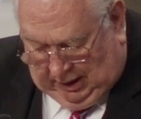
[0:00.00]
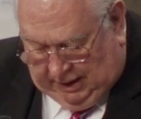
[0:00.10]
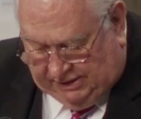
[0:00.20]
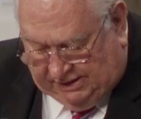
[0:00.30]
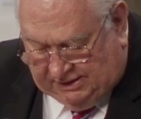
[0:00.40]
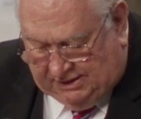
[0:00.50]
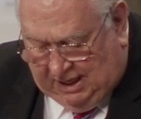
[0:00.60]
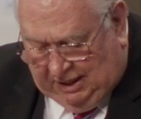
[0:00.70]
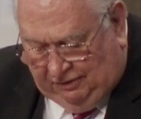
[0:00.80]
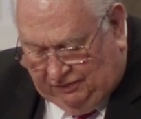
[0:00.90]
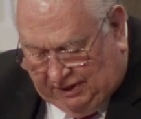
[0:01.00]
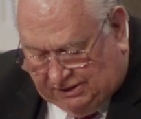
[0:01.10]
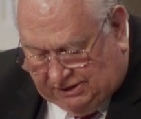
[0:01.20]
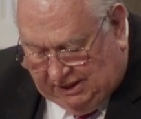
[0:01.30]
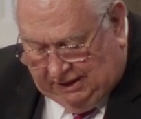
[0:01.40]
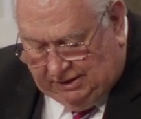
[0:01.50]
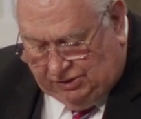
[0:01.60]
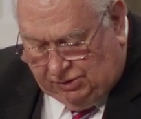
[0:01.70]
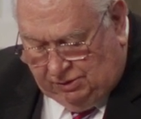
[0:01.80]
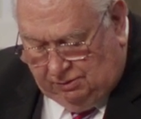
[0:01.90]
He says, none of these
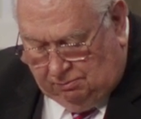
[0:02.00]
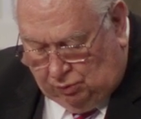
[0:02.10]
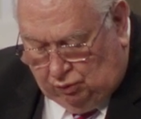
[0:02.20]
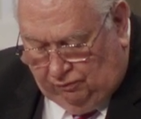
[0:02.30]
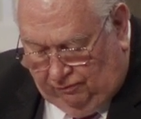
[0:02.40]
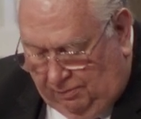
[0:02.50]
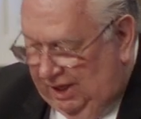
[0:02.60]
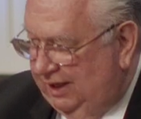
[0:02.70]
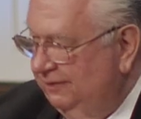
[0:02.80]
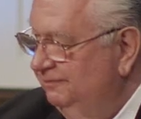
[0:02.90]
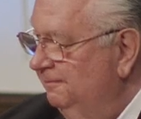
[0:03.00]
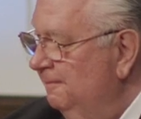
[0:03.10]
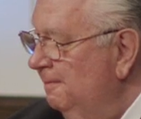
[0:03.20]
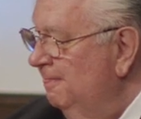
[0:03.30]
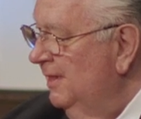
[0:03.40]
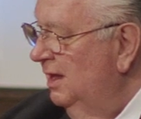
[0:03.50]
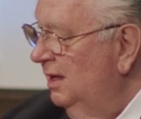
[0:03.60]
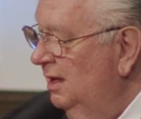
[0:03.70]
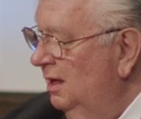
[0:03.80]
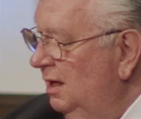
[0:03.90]
things move me.
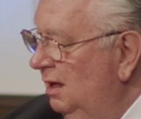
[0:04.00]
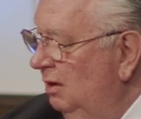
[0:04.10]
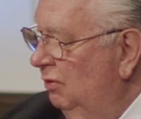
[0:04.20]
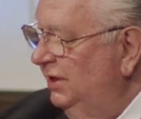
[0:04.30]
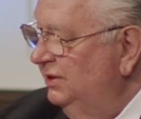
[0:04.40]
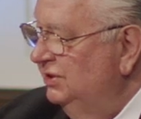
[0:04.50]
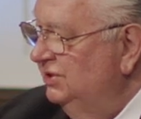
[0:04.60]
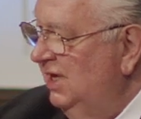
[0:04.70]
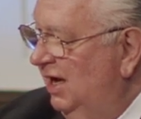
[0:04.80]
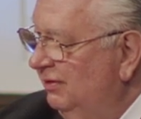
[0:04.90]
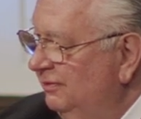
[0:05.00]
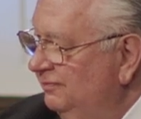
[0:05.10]
Write this down.